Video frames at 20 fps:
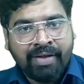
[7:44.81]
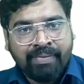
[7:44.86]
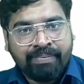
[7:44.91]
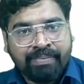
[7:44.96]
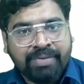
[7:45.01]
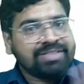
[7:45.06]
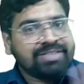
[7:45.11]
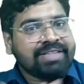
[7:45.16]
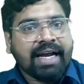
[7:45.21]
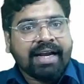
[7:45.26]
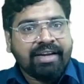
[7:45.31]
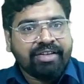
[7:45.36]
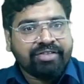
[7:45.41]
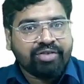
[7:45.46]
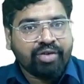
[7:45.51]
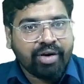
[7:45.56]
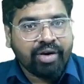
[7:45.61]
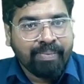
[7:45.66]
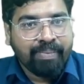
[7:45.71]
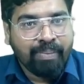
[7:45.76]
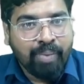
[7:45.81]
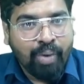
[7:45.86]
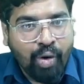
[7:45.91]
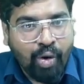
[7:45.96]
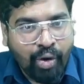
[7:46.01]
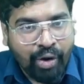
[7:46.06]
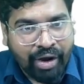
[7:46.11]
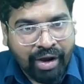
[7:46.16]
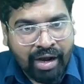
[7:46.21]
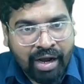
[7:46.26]
means child is not
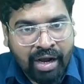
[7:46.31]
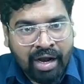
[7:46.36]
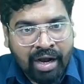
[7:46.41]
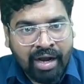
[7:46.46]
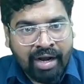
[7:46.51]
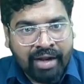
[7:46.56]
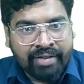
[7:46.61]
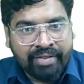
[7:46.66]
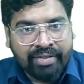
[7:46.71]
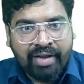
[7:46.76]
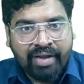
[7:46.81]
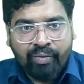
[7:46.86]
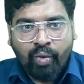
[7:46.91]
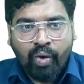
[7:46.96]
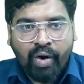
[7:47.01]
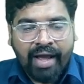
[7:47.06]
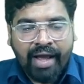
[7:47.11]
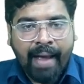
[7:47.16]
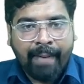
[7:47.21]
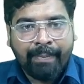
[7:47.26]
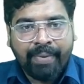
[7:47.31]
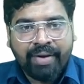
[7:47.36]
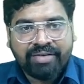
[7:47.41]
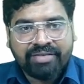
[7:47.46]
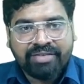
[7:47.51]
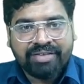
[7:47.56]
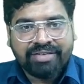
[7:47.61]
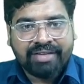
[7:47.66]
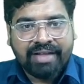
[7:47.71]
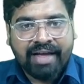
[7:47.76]
born, then what happens
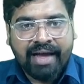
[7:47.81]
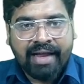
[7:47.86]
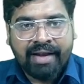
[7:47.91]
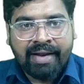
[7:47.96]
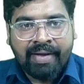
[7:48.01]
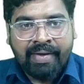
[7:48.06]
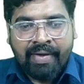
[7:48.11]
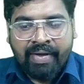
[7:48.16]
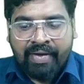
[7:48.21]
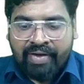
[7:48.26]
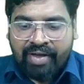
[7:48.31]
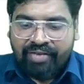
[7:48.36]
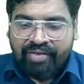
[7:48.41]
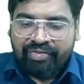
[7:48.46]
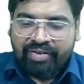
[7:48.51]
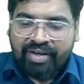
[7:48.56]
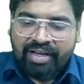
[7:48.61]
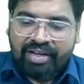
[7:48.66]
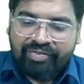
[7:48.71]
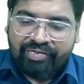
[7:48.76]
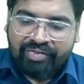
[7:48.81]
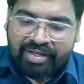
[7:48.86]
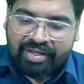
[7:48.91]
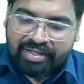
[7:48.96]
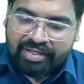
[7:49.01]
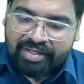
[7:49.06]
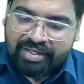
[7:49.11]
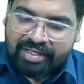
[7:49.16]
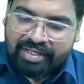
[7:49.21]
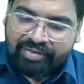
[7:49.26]
is that if
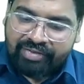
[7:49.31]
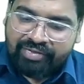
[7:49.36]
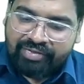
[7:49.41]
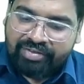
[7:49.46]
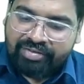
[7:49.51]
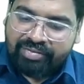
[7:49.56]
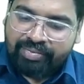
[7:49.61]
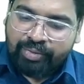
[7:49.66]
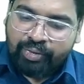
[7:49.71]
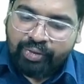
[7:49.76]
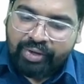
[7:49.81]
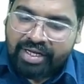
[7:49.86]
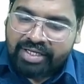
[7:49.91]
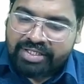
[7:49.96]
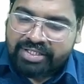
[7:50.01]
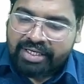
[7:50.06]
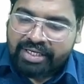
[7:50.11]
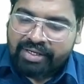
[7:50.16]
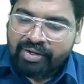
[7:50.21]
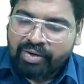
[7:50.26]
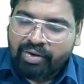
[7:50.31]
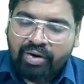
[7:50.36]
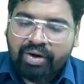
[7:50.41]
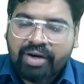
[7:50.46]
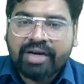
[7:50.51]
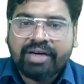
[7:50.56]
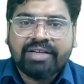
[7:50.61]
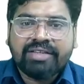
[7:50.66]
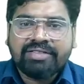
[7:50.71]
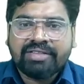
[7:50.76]
this mutation
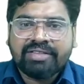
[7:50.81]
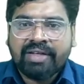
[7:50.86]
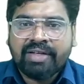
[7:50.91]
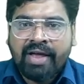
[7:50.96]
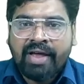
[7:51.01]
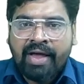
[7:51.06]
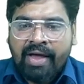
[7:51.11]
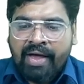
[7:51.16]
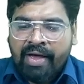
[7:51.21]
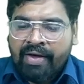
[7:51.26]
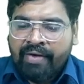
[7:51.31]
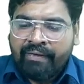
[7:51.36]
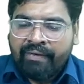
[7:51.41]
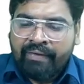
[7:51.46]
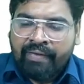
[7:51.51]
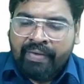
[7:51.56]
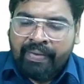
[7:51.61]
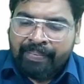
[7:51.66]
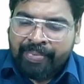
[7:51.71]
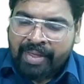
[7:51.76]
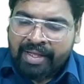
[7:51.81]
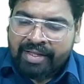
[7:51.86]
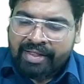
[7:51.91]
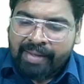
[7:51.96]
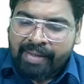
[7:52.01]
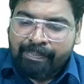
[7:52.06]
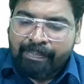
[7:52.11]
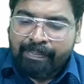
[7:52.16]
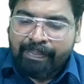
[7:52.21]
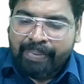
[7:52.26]
occurs in the
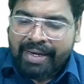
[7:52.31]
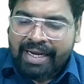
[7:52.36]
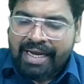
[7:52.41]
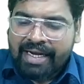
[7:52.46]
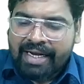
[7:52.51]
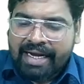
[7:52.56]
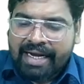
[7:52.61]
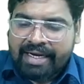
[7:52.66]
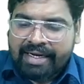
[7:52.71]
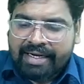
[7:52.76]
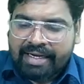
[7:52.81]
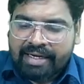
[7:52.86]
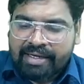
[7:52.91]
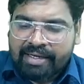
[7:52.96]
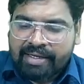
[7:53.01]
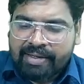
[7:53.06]
prenatal